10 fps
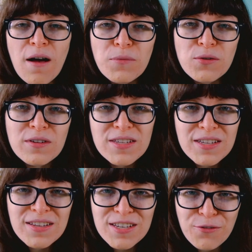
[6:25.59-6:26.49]
You can
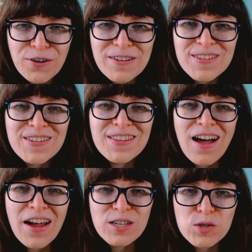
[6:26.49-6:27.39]
see the difference. The
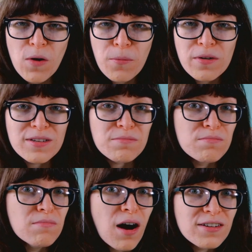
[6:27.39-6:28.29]
Heidi Swap one is
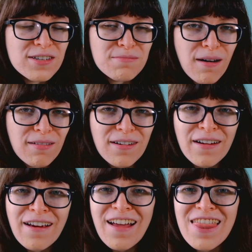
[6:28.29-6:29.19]
much
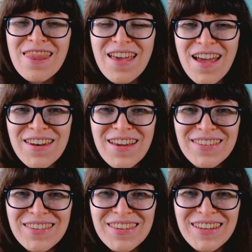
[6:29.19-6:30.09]
smaller than
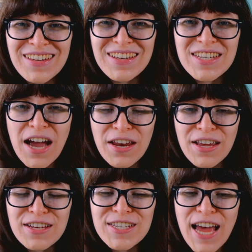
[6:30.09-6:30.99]
the
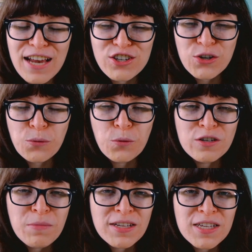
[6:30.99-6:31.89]
tiny attacher,
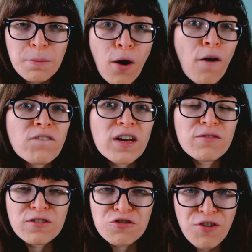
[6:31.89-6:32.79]
which makes it perfect
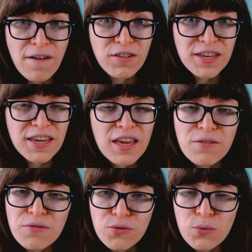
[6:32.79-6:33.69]
for traveling
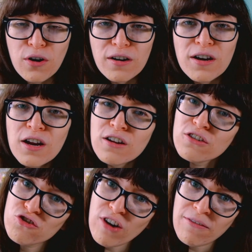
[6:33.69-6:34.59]
if you are
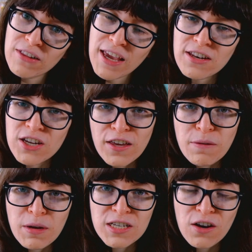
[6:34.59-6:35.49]
traveling and
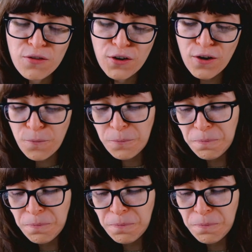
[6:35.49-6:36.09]
documenting on the go.